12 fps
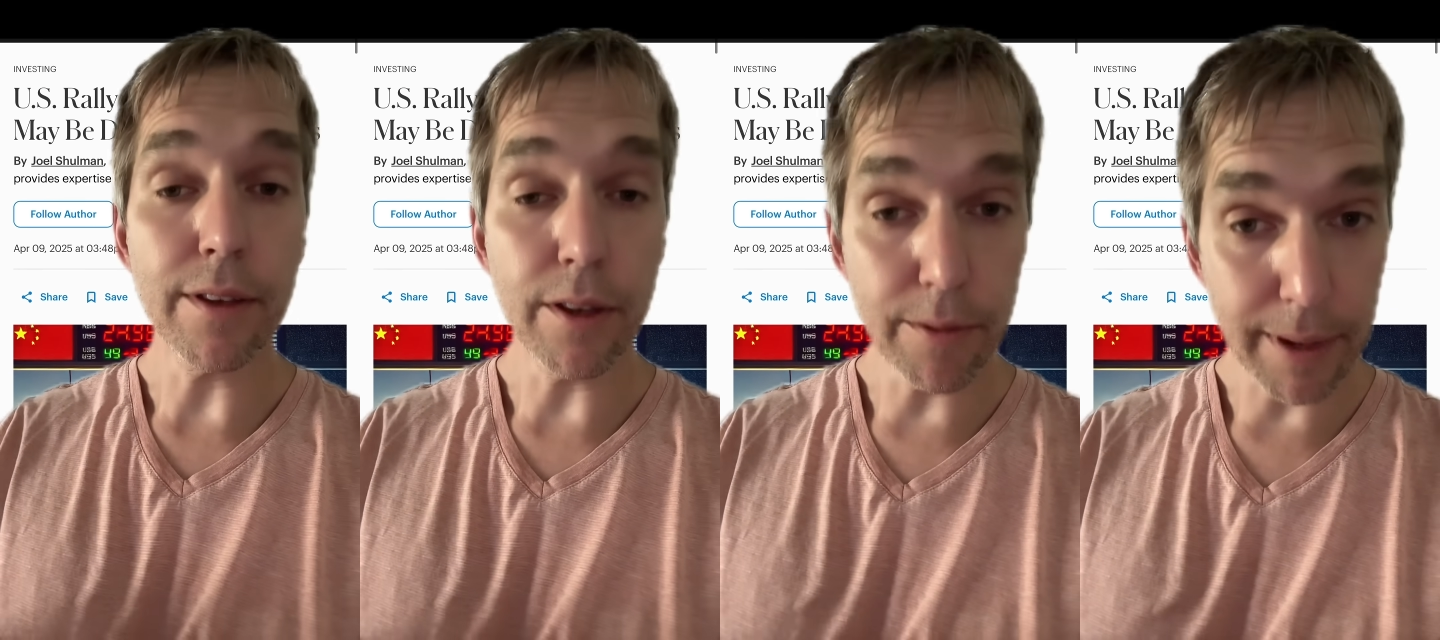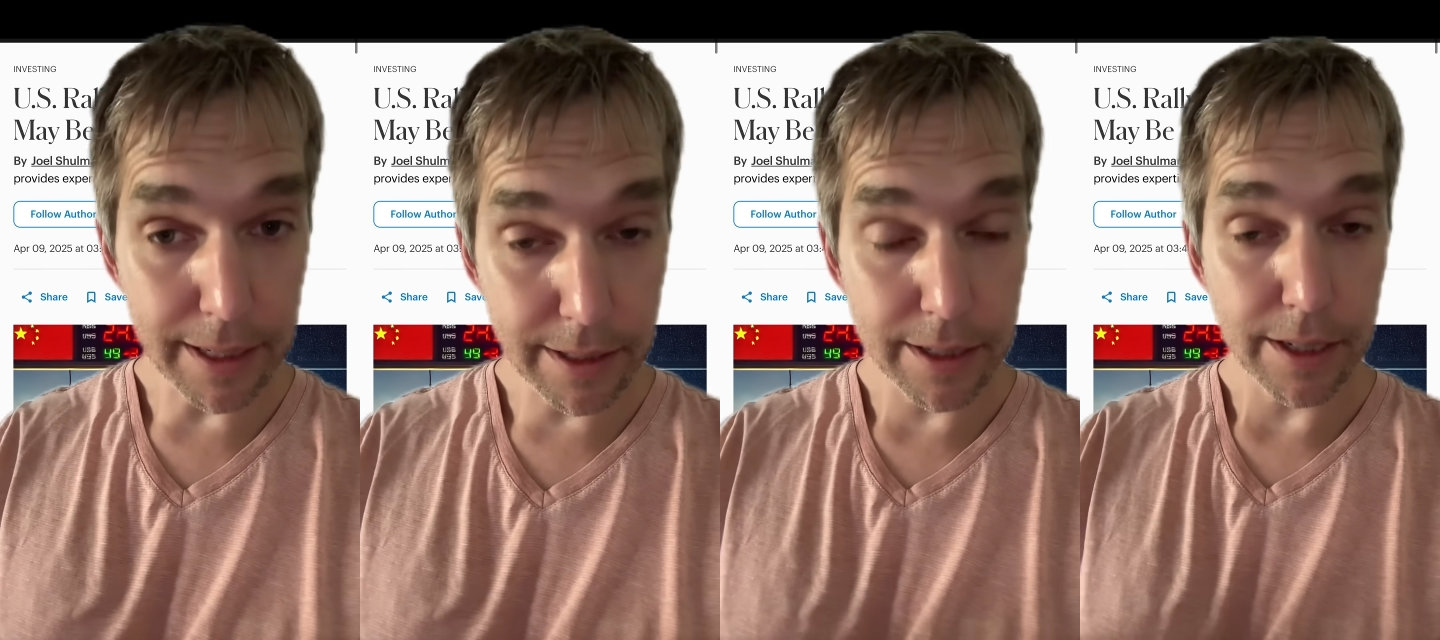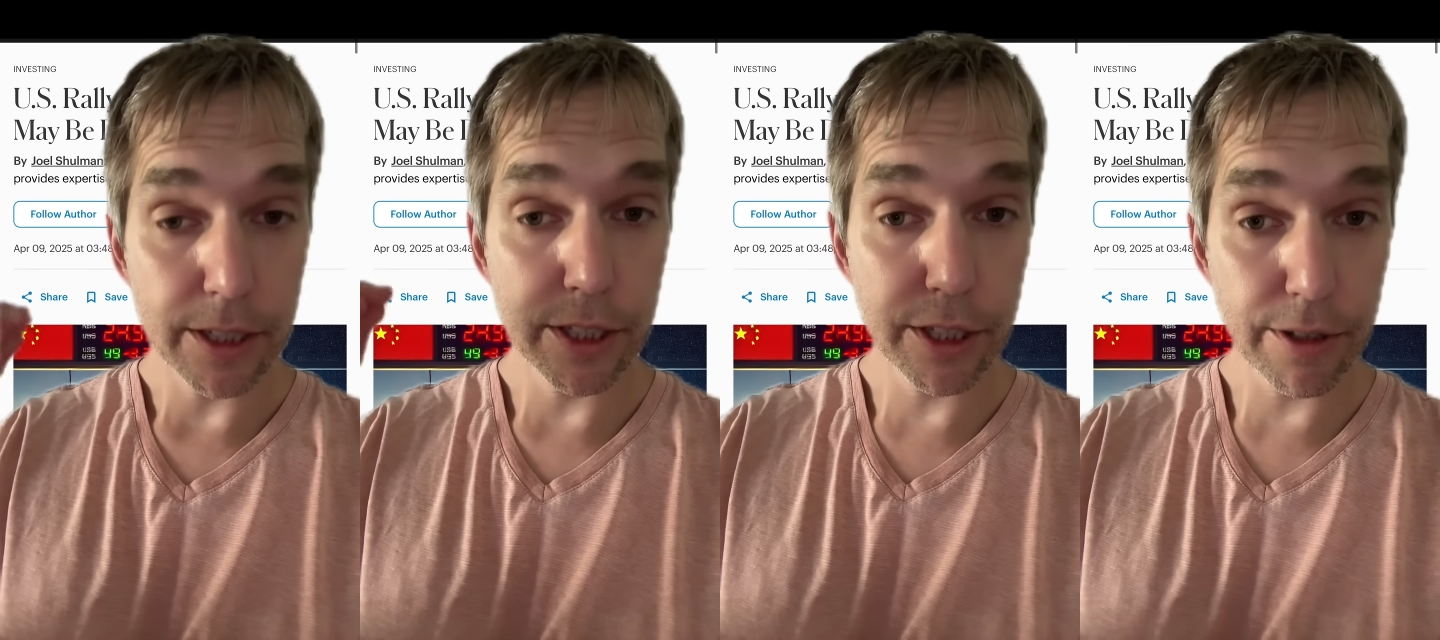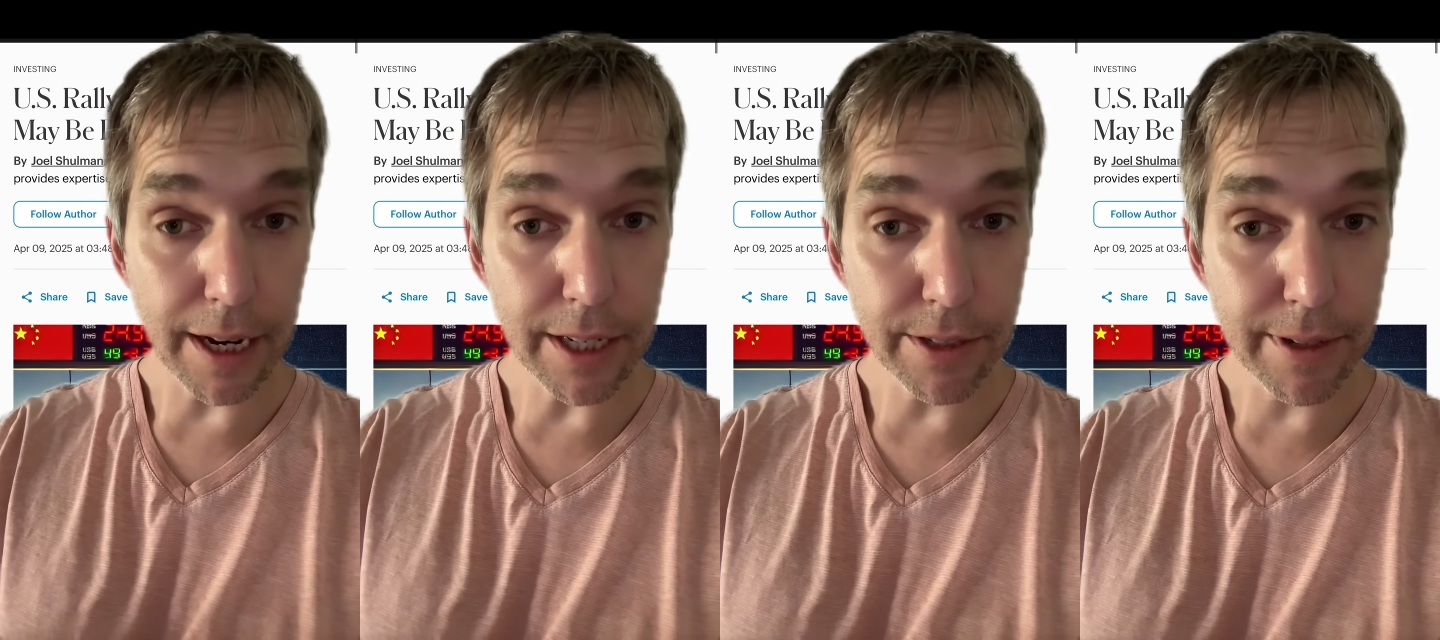US
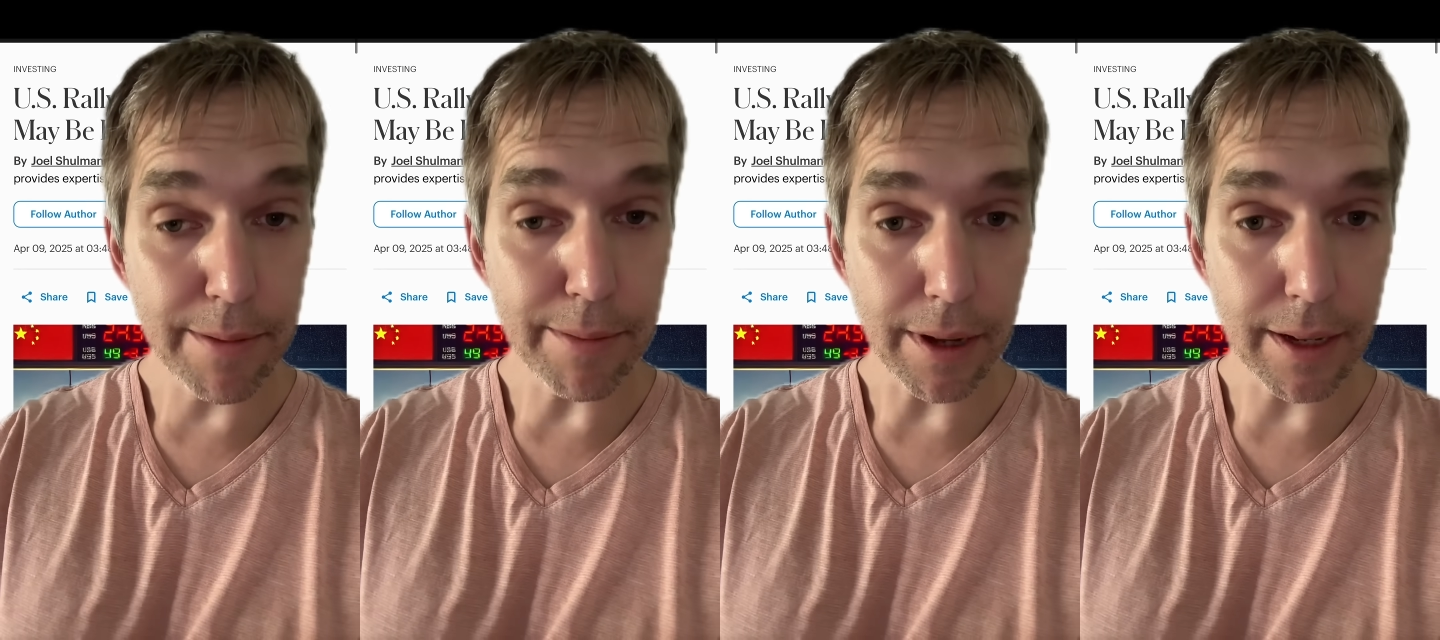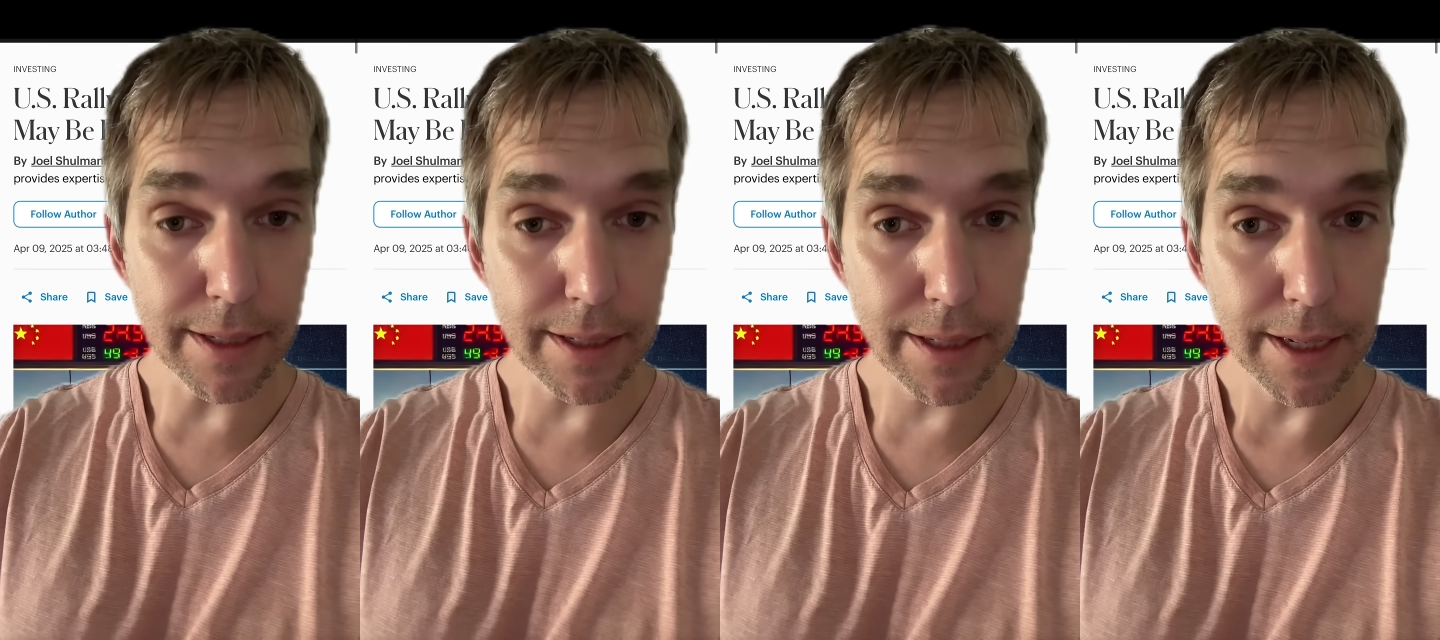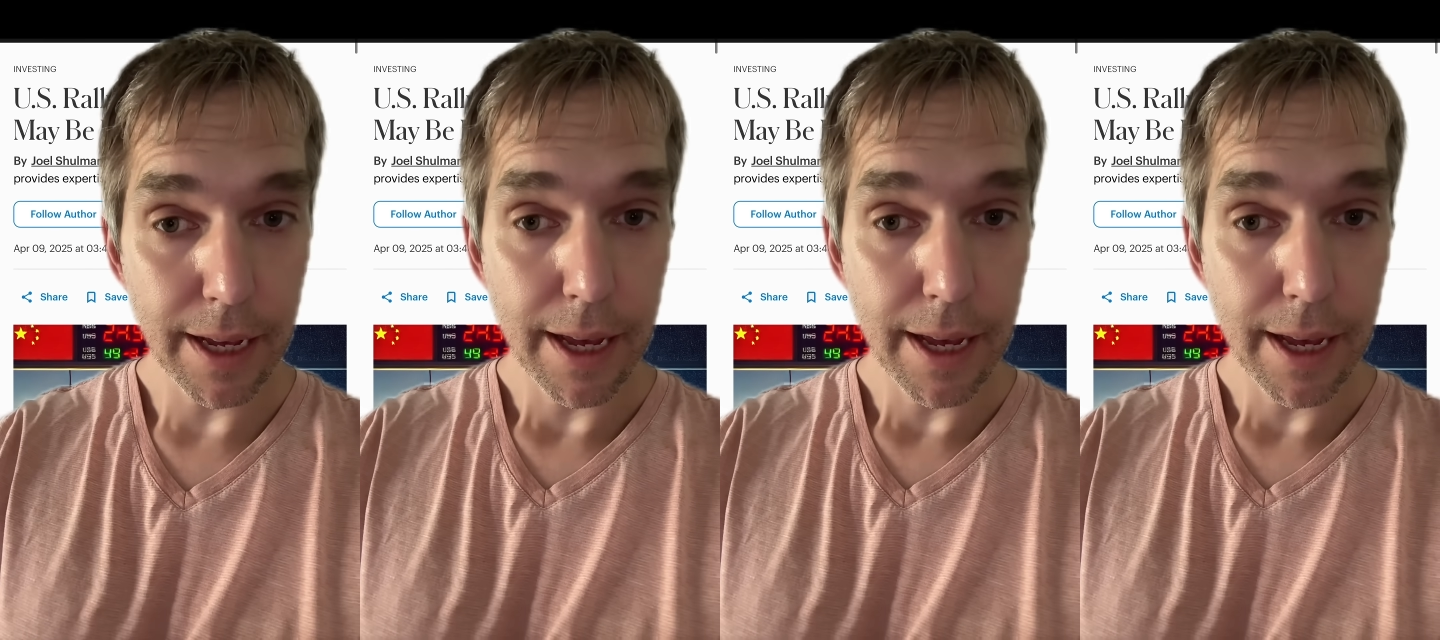Treasury bonds,